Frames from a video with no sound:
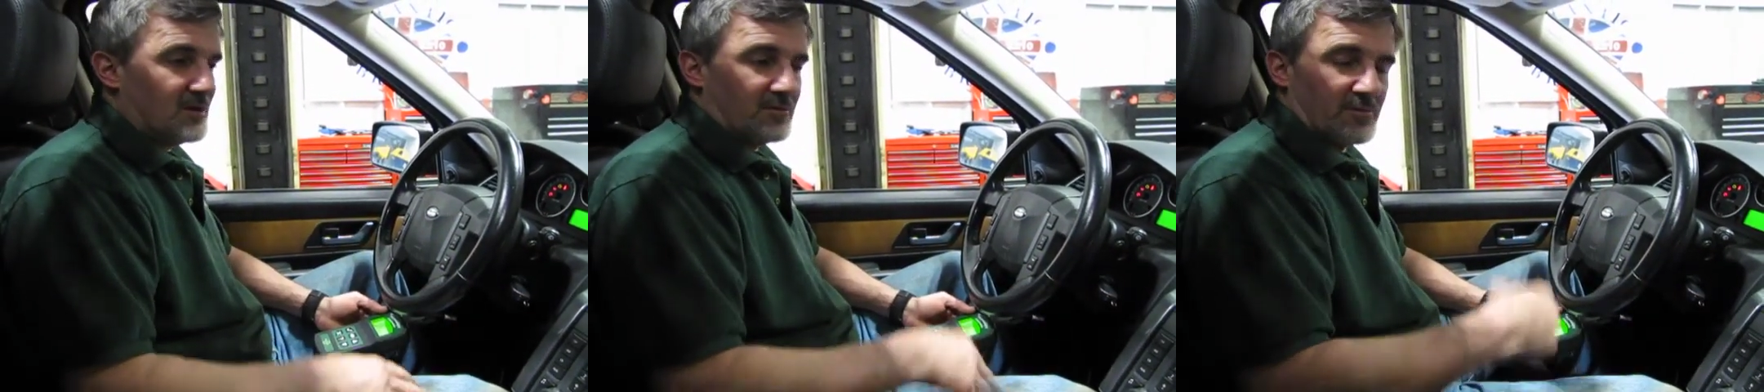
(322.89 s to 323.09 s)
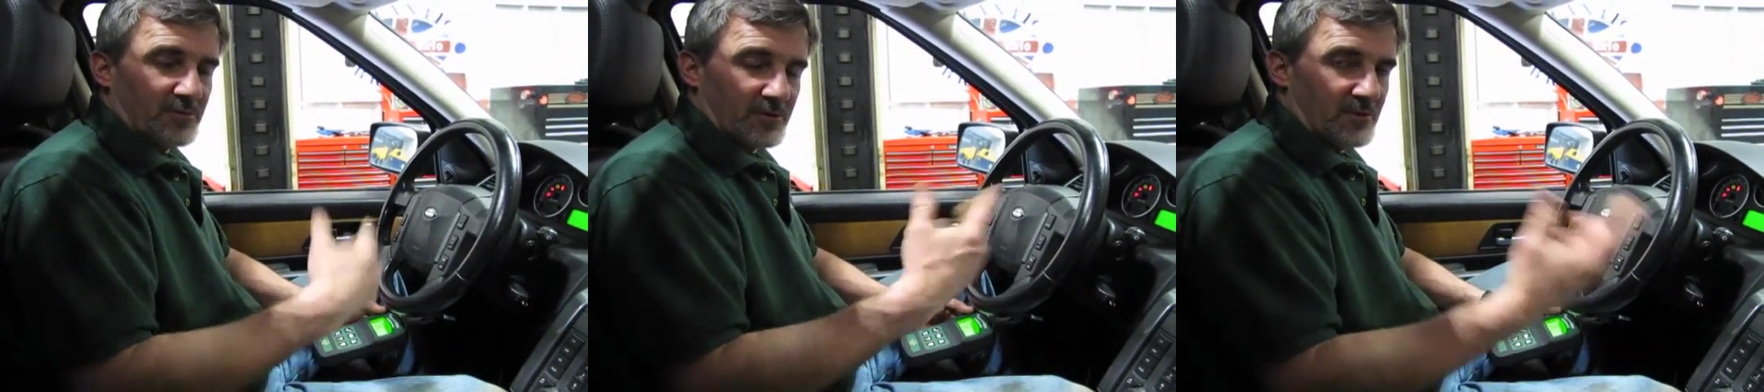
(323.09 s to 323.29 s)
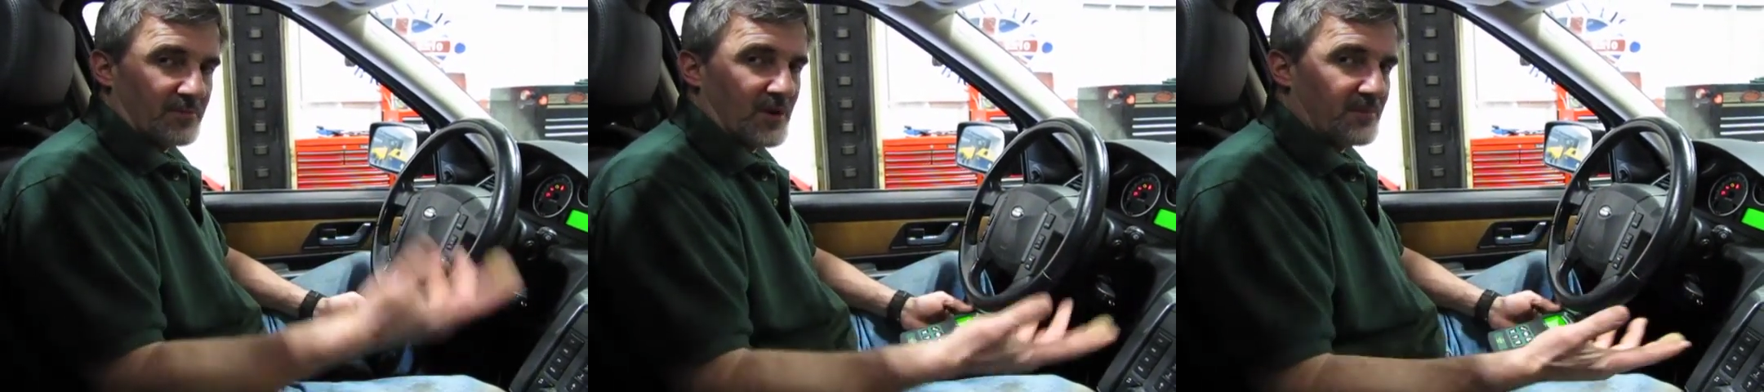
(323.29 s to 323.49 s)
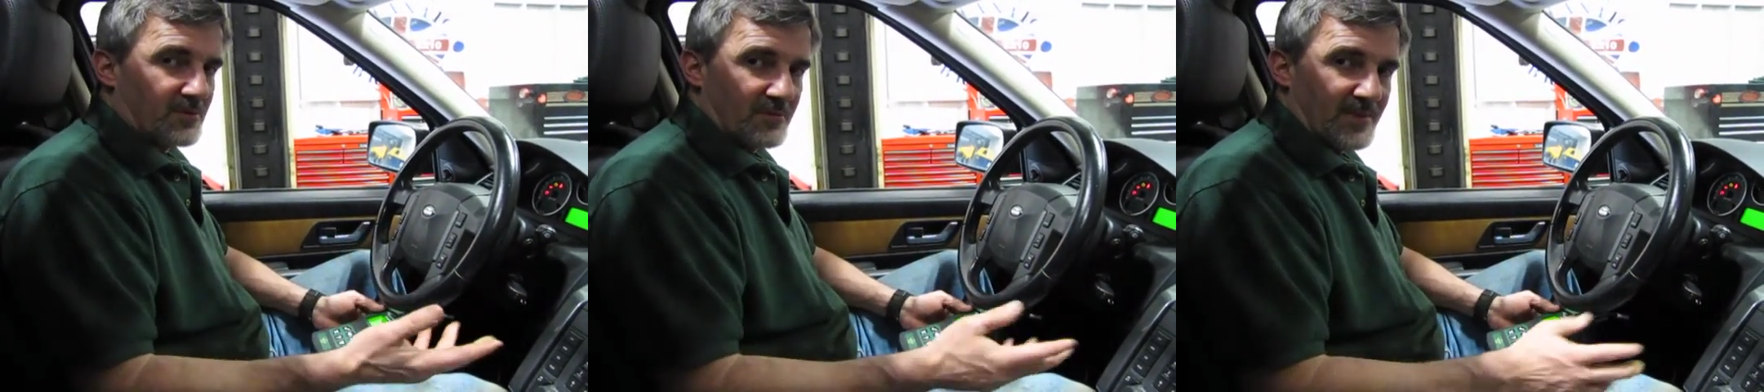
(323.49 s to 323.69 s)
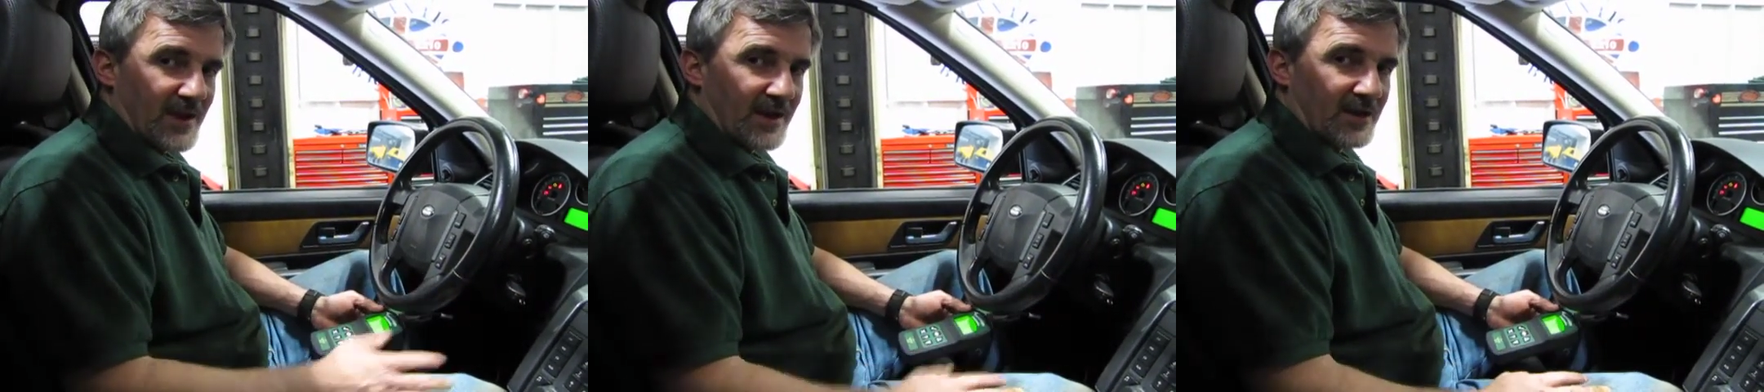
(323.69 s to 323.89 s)
We put the
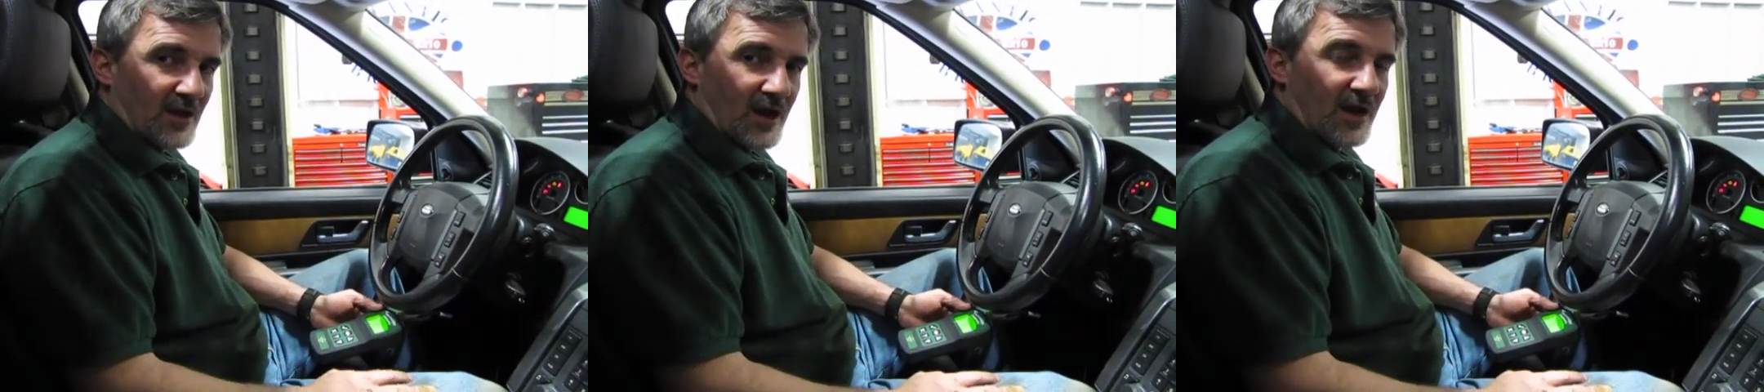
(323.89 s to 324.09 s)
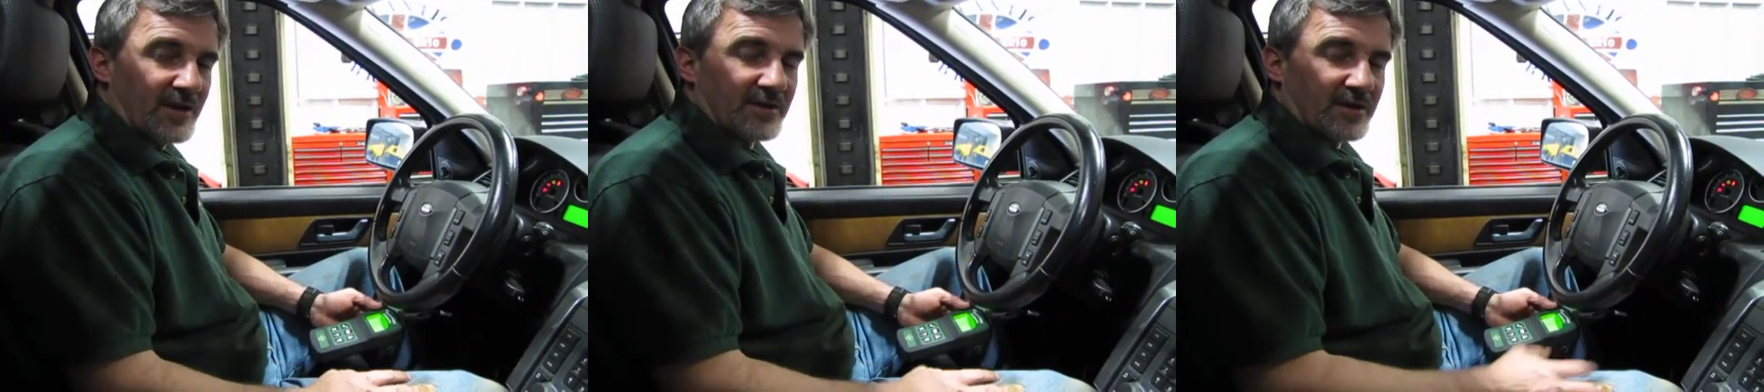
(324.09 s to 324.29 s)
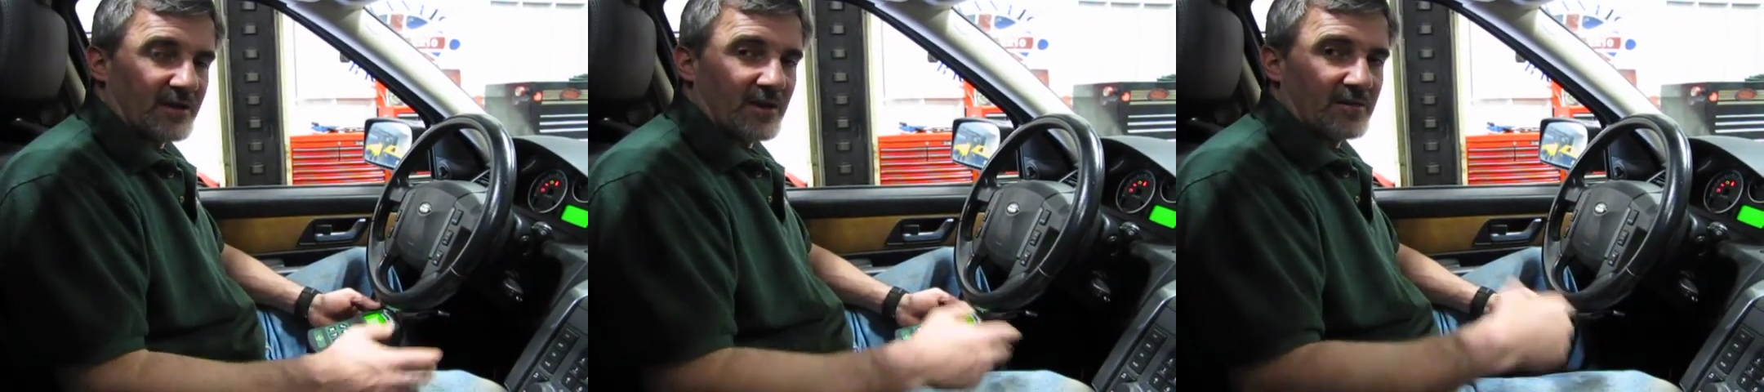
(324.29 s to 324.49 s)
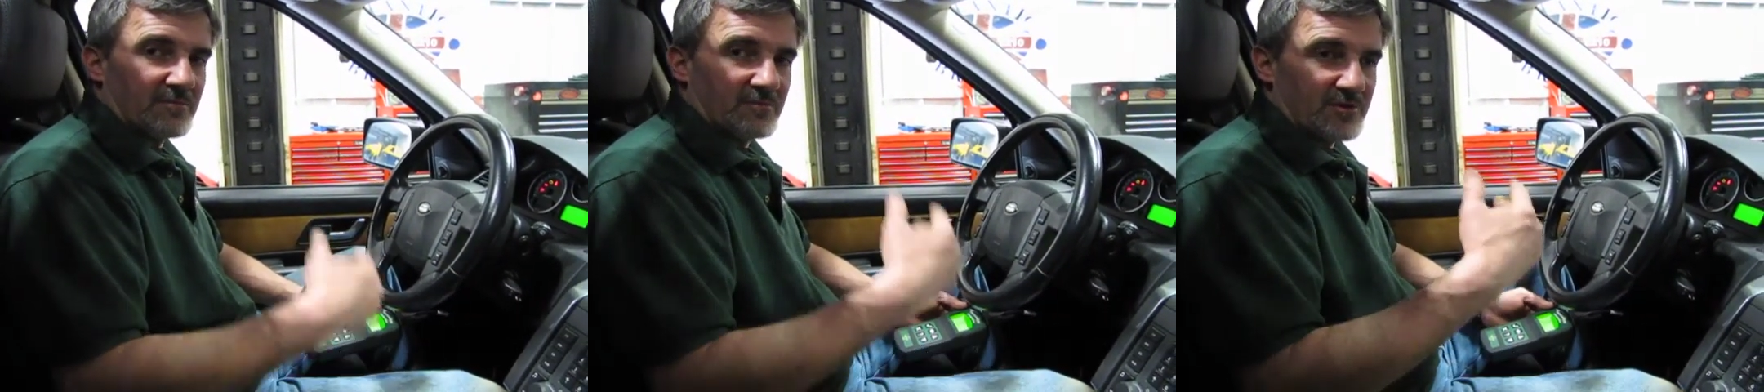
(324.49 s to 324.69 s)
bumper back on. Again,